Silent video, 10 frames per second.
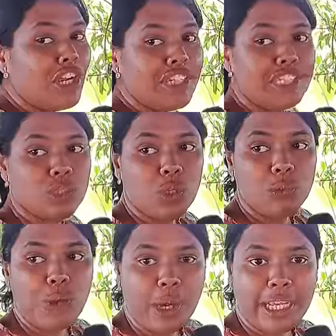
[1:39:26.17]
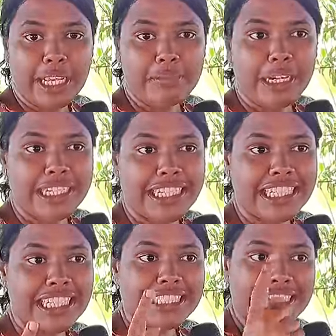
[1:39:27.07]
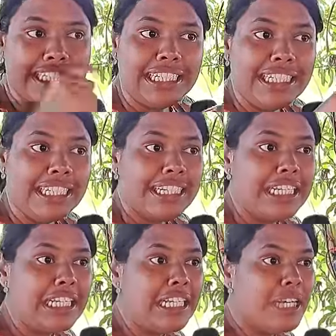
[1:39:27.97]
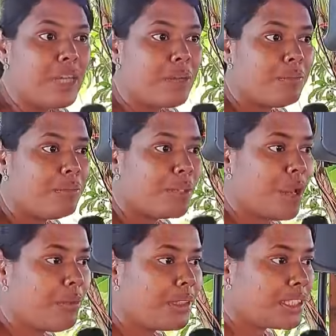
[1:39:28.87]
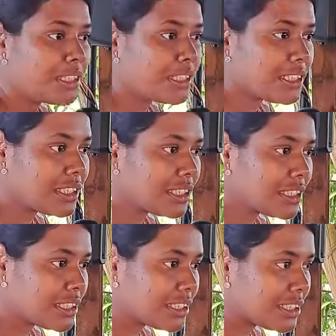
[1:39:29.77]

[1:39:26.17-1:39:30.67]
not his own body, but he considered the promise.